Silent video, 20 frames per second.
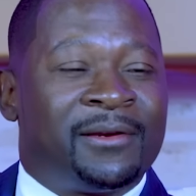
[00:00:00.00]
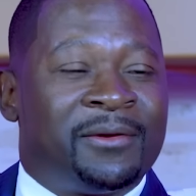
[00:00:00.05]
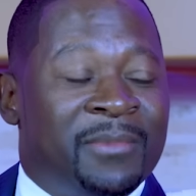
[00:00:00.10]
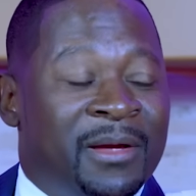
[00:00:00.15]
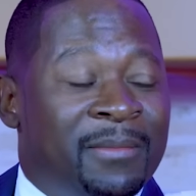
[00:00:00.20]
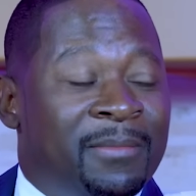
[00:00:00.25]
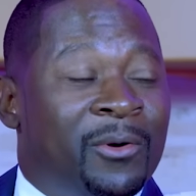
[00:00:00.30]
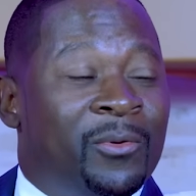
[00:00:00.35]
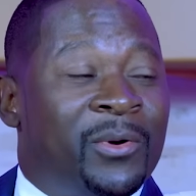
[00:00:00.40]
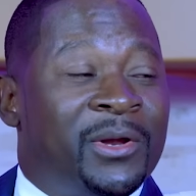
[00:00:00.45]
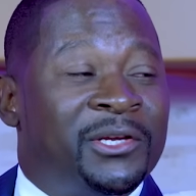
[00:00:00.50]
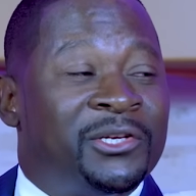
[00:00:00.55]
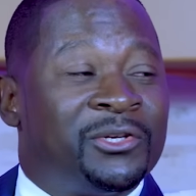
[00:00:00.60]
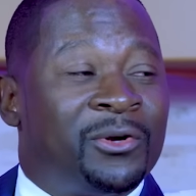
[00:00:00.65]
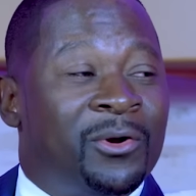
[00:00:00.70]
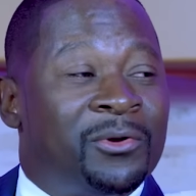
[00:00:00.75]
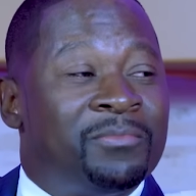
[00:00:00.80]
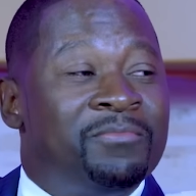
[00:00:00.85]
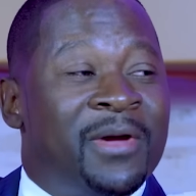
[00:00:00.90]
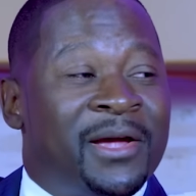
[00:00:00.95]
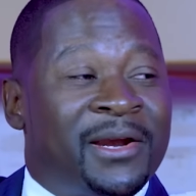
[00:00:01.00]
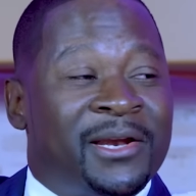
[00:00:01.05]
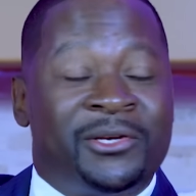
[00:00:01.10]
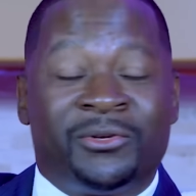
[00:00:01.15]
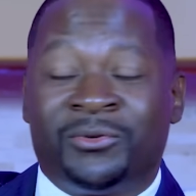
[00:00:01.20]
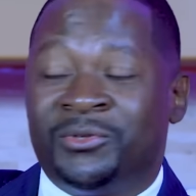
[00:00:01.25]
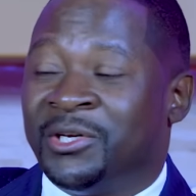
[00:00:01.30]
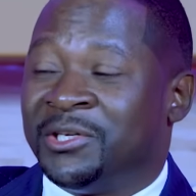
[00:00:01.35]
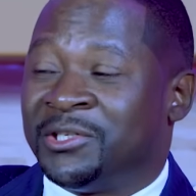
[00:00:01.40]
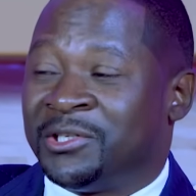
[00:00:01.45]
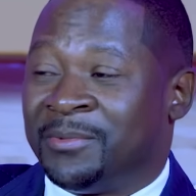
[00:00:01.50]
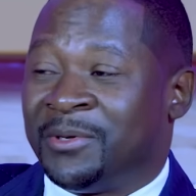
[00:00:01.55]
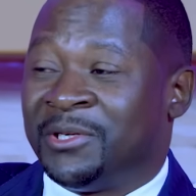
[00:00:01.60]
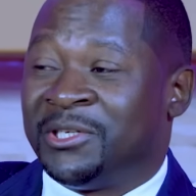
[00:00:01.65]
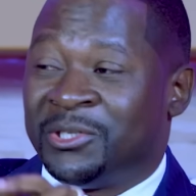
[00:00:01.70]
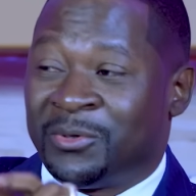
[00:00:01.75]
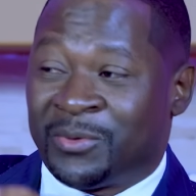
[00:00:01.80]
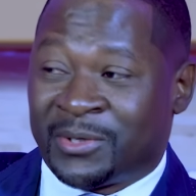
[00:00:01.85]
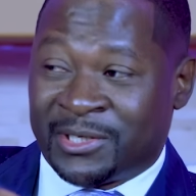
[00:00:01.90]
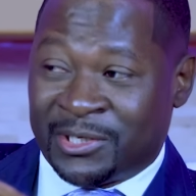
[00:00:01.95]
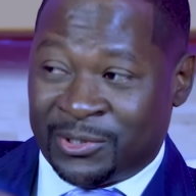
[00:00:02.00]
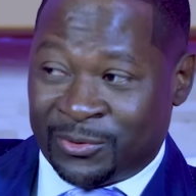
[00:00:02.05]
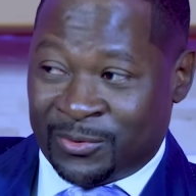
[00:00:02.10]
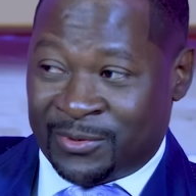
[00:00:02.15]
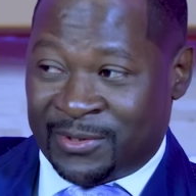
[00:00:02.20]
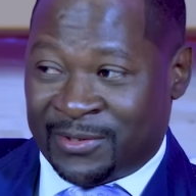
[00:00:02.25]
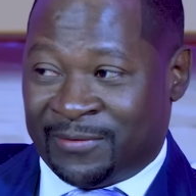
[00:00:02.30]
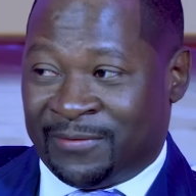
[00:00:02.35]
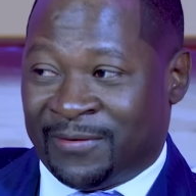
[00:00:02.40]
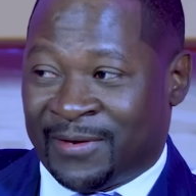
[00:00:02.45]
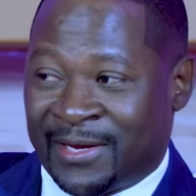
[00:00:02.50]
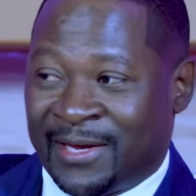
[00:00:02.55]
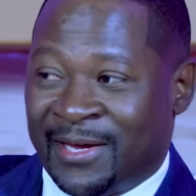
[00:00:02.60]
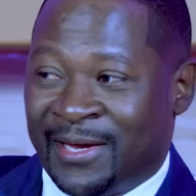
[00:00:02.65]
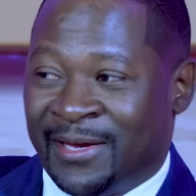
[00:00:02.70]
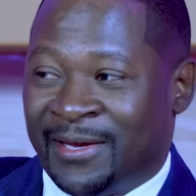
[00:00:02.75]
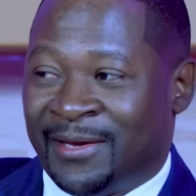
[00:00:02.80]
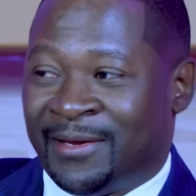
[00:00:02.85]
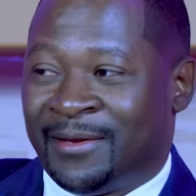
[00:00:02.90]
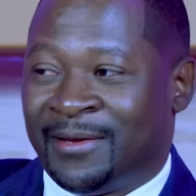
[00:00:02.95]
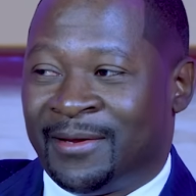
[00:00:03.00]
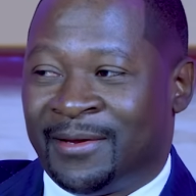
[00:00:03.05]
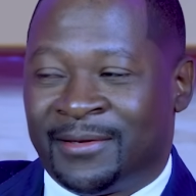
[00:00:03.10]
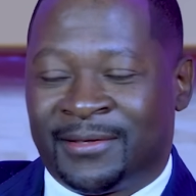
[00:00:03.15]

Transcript: Remember when she got married to Jezebel, she was a daughter of a king.